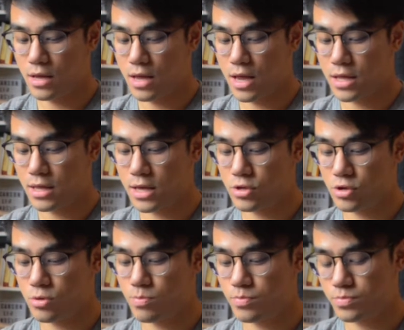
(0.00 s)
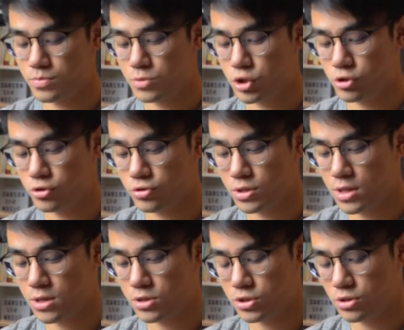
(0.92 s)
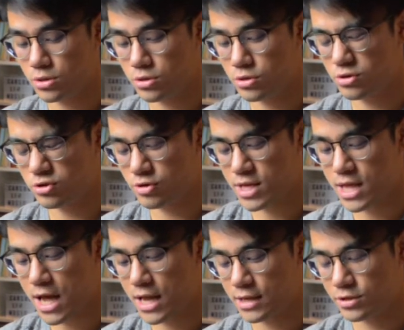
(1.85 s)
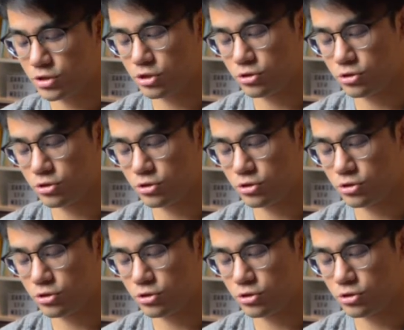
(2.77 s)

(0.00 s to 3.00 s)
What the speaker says: And then you treat that